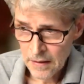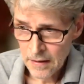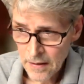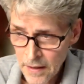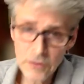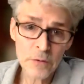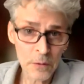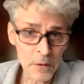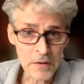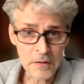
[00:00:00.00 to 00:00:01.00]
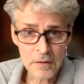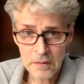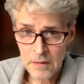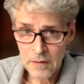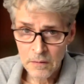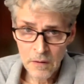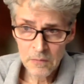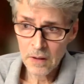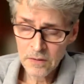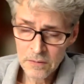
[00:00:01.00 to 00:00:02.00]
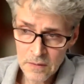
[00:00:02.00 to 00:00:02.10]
that's your choice. No, I